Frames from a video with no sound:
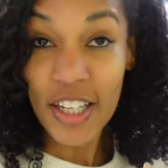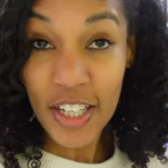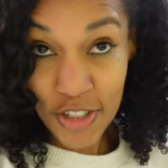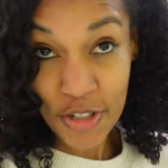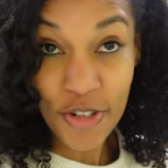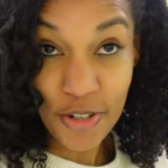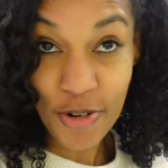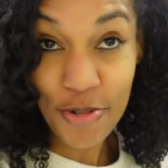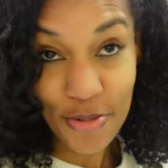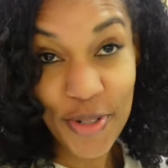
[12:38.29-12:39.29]
in certain
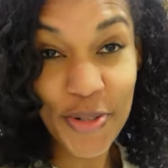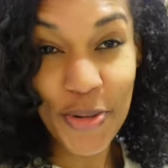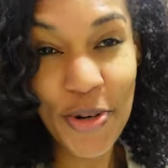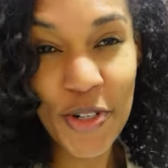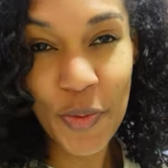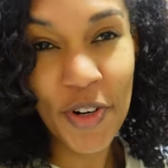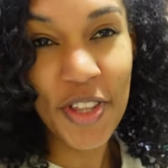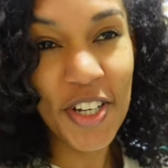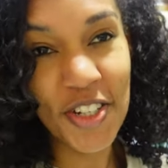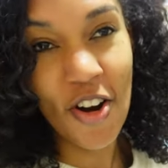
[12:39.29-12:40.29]
grocery stores where
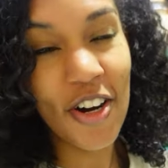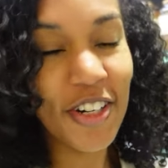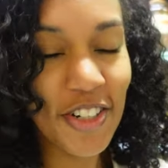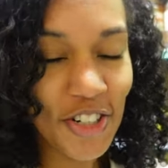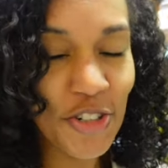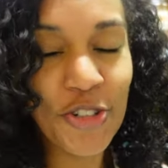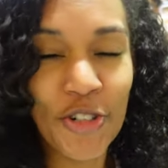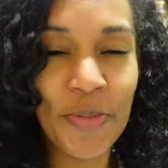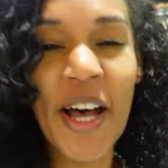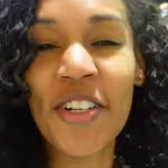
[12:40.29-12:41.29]
things are and continue to
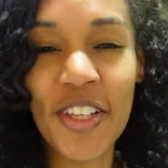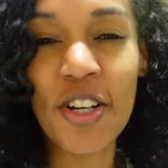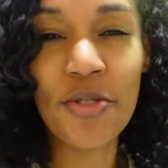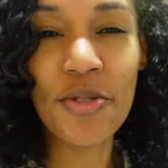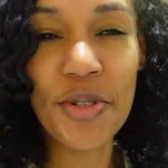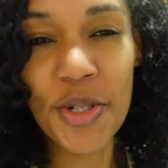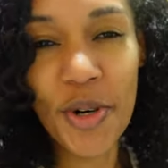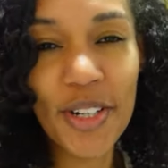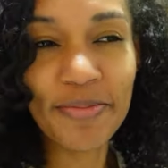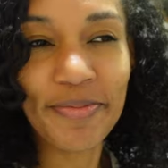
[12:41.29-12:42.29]
go back to that grocery store.
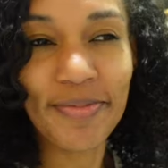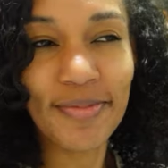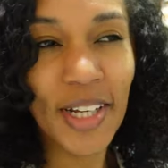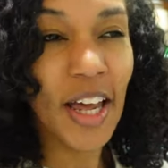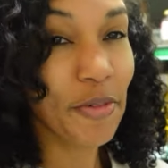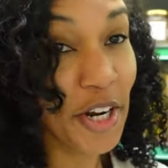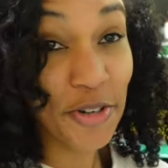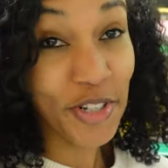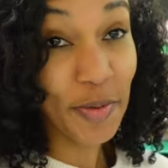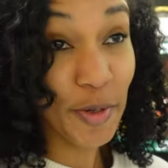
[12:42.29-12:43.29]
And when I go
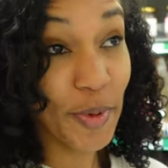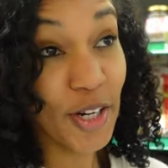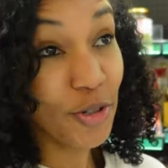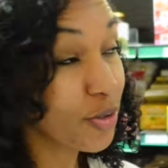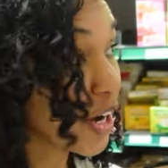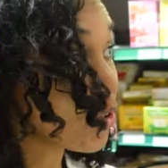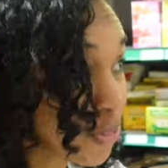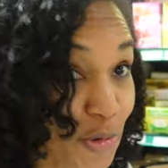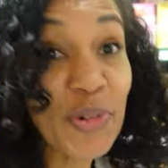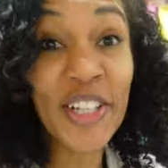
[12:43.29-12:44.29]
somewhere brand new, I go
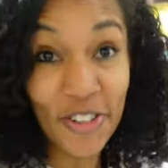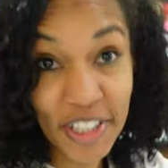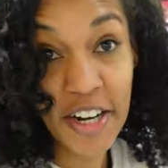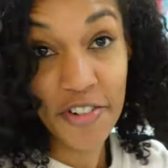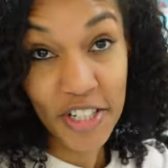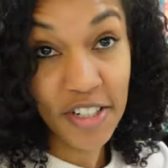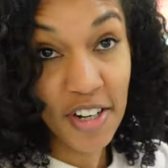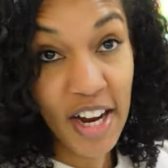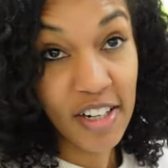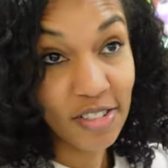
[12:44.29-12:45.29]
through literally every single
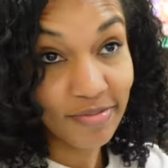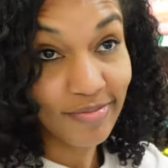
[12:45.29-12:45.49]
aisle.